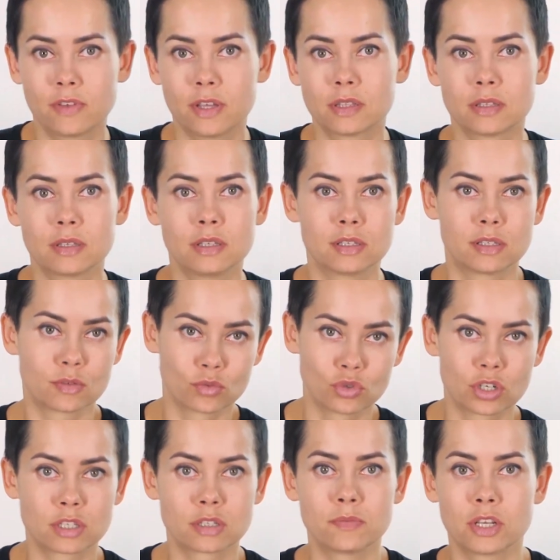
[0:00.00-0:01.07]
the already
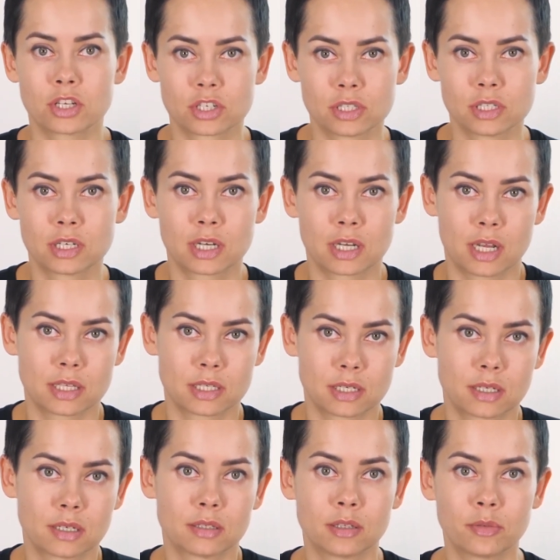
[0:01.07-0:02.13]
mixed colors. For
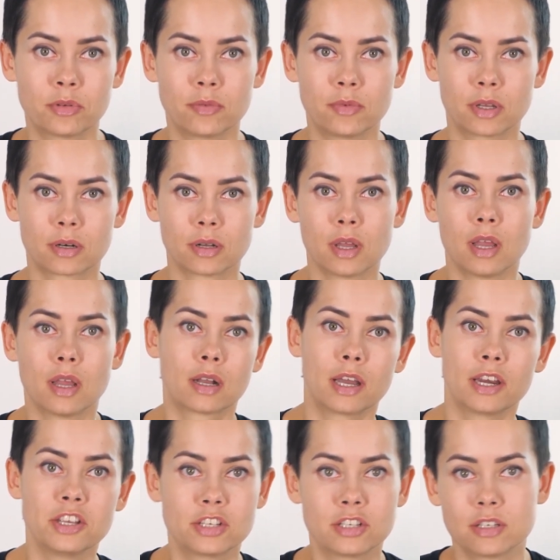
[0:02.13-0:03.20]
example,
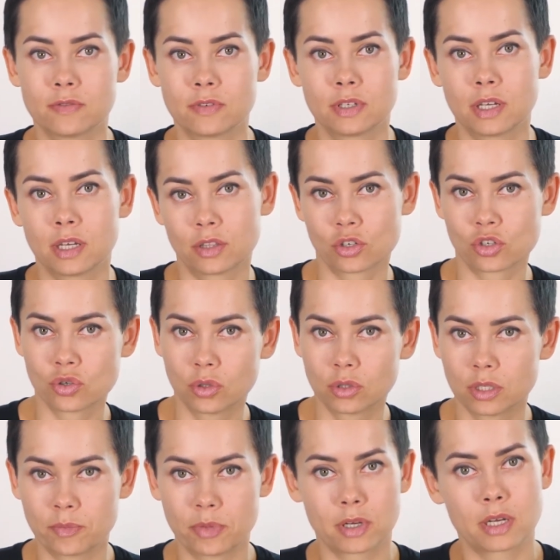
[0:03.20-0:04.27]
brown is yellow, red,
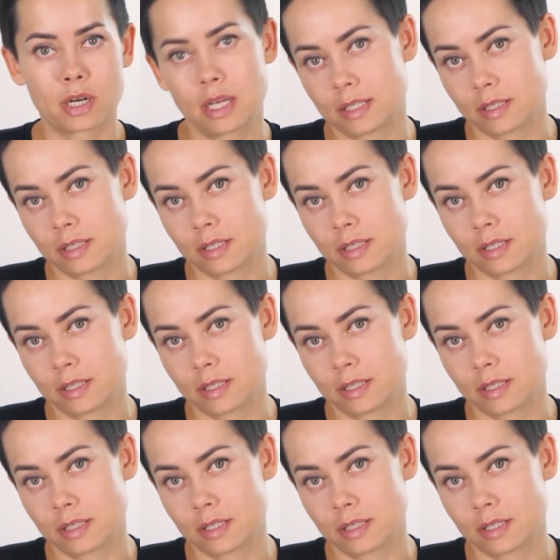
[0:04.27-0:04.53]
and blue.